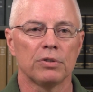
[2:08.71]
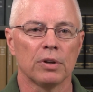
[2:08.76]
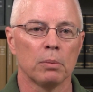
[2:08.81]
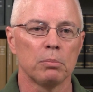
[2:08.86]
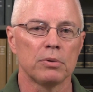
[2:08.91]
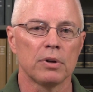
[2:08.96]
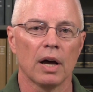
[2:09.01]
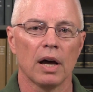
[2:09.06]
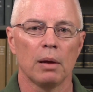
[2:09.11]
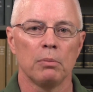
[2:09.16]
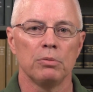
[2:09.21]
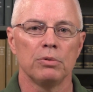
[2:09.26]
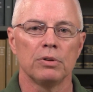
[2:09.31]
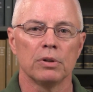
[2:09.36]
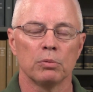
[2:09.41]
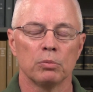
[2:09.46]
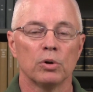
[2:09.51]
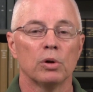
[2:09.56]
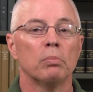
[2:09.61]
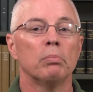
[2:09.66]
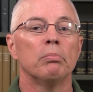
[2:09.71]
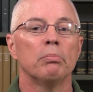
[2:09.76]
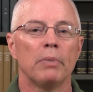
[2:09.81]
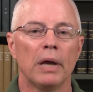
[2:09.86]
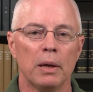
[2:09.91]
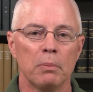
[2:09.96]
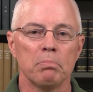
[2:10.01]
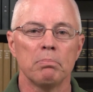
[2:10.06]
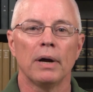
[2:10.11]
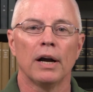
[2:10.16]
Sometimes it will
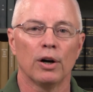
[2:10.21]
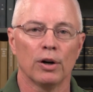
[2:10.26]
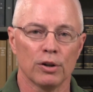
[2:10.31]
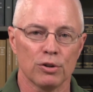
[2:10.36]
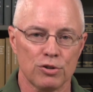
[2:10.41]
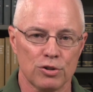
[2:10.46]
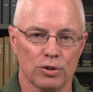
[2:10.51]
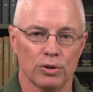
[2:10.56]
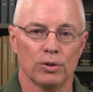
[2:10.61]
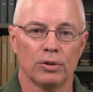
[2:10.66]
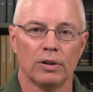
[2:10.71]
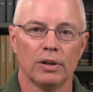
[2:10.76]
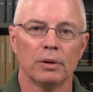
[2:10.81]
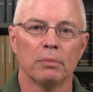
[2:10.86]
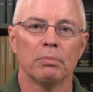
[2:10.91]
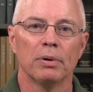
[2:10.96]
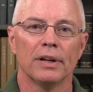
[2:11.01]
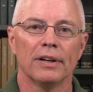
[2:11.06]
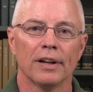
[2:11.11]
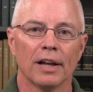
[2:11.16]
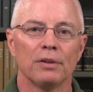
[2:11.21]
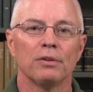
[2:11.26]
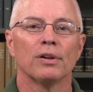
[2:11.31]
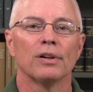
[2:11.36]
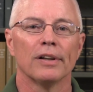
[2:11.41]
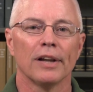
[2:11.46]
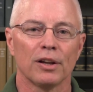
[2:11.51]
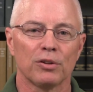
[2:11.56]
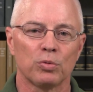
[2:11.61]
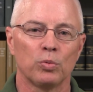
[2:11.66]
embarrass you, but
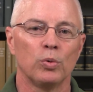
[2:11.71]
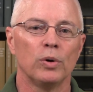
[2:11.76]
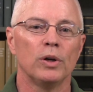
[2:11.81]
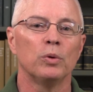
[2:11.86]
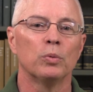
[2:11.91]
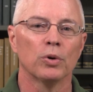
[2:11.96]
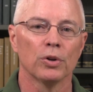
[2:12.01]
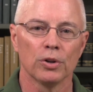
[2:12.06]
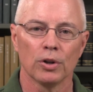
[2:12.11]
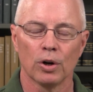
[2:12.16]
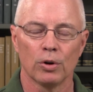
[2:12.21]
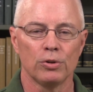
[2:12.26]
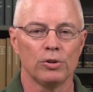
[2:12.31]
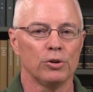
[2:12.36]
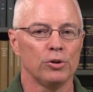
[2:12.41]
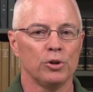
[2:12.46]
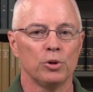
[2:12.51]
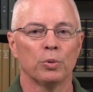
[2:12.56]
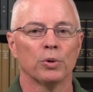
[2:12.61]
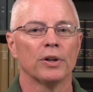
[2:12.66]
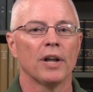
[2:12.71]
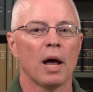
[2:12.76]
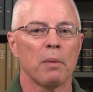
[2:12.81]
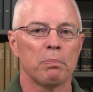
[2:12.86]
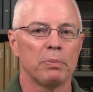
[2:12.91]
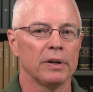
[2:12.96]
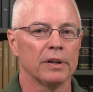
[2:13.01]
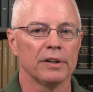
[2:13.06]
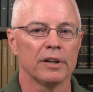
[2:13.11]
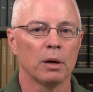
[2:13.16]
nonetheless, we will know you. You will
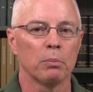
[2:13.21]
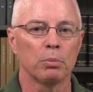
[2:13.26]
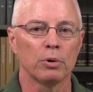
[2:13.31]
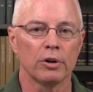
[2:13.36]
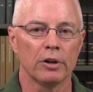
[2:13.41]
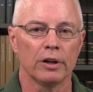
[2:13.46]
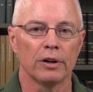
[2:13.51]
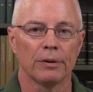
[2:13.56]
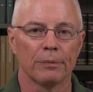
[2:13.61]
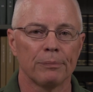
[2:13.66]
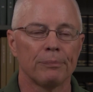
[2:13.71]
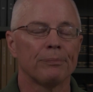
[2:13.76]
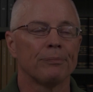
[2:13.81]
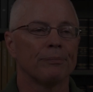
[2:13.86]
not be a number here.